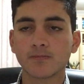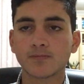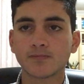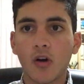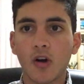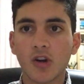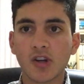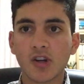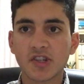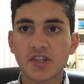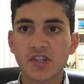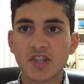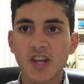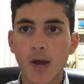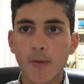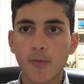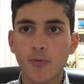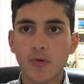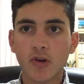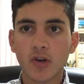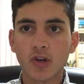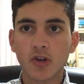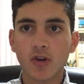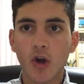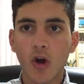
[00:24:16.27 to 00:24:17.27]
On a
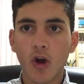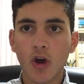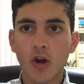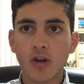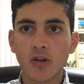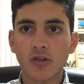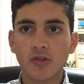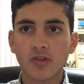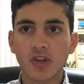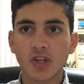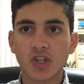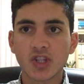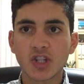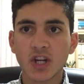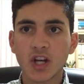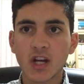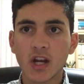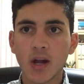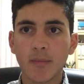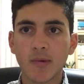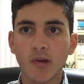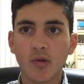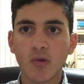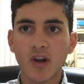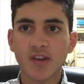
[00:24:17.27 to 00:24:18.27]
separate note, the
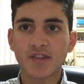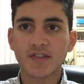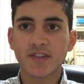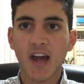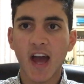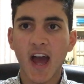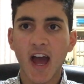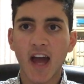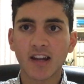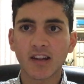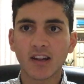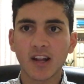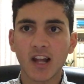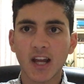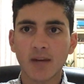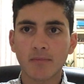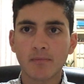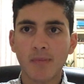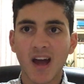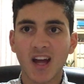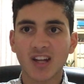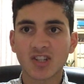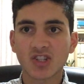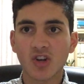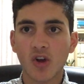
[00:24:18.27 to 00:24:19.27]
GWS Adelaide
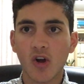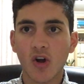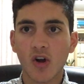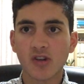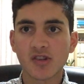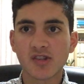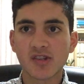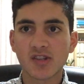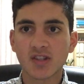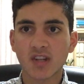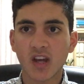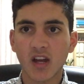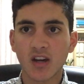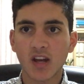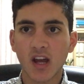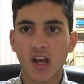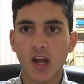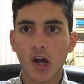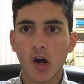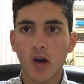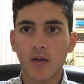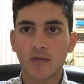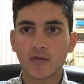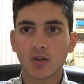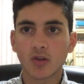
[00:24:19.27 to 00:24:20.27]
match on Sunday
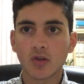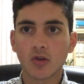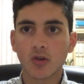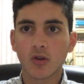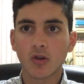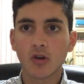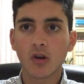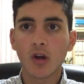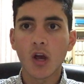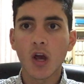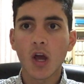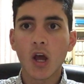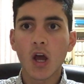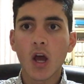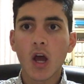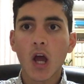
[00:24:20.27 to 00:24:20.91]
afternoon